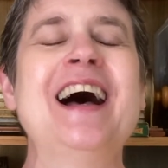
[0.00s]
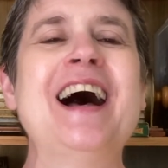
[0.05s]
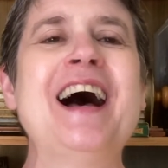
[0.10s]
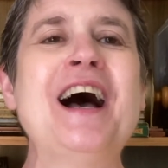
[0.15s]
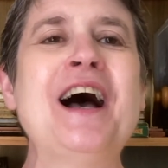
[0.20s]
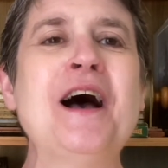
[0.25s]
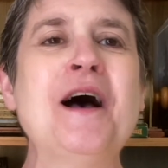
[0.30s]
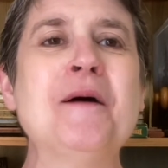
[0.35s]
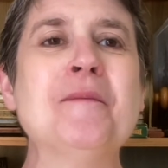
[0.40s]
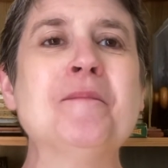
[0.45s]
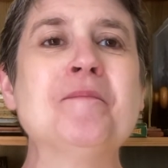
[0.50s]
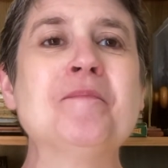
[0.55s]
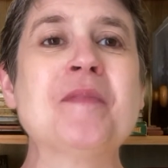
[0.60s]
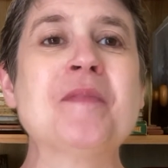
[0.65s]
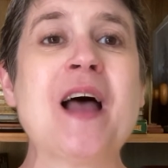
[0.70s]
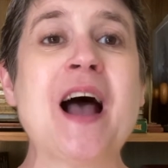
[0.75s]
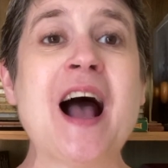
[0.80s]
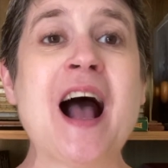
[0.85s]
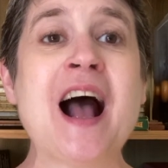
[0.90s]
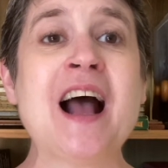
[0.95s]
Um,
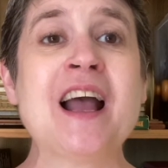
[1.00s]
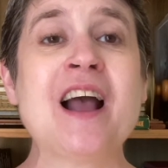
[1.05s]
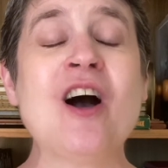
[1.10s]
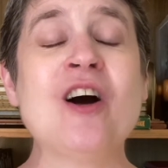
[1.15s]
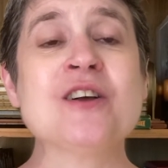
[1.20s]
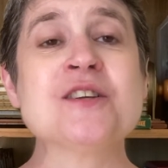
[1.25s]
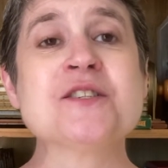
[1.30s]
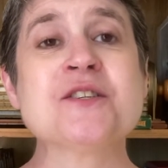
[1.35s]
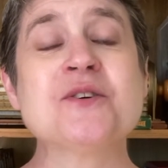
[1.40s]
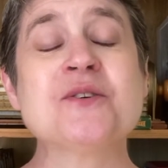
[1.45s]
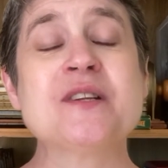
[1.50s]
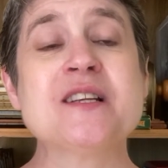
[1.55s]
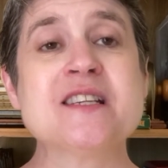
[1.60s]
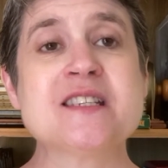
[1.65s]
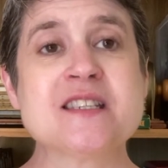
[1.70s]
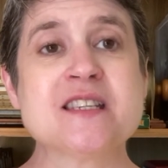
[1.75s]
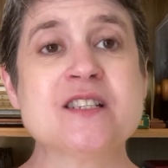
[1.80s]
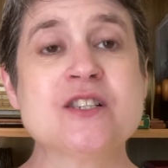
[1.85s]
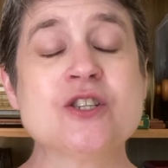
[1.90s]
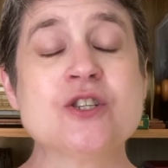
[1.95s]
I also
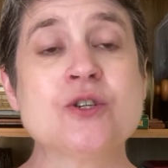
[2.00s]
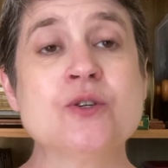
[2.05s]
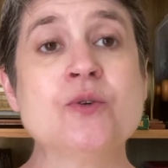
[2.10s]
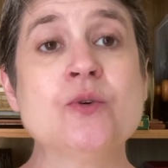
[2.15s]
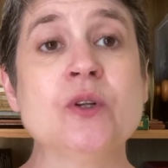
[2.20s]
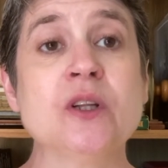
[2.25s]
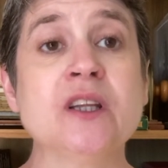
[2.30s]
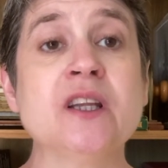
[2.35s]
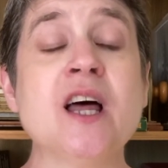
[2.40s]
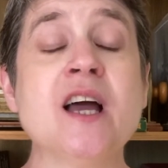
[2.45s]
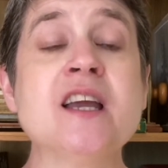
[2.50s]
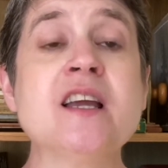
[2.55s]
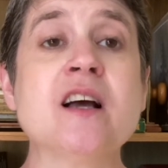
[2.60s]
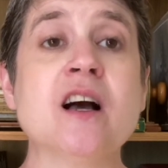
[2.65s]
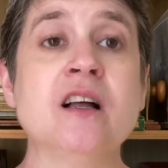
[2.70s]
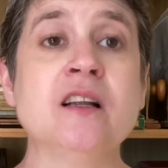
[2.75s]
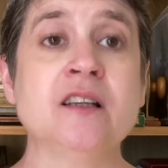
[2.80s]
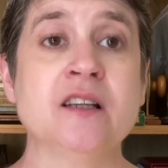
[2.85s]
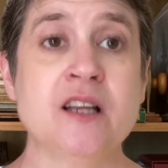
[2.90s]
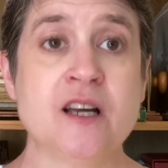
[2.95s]
listened to Like
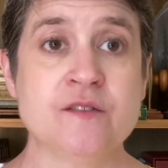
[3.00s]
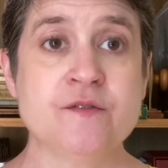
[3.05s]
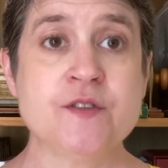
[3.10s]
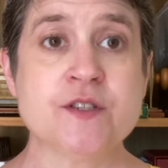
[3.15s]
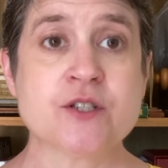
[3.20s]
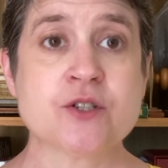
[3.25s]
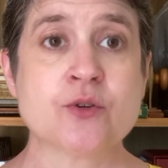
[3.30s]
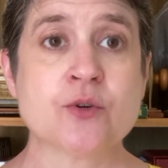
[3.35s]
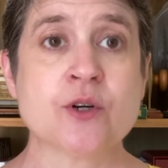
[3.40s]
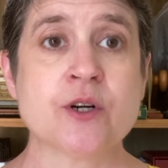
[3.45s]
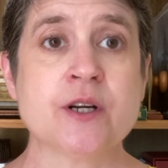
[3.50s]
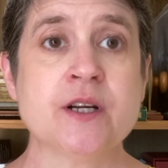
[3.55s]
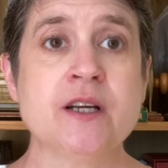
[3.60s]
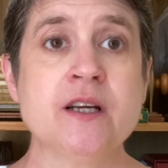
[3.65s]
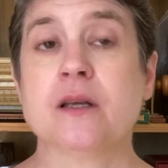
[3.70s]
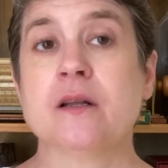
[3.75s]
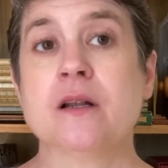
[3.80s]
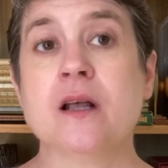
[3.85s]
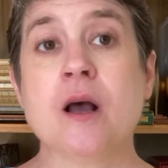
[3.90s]
a Love Story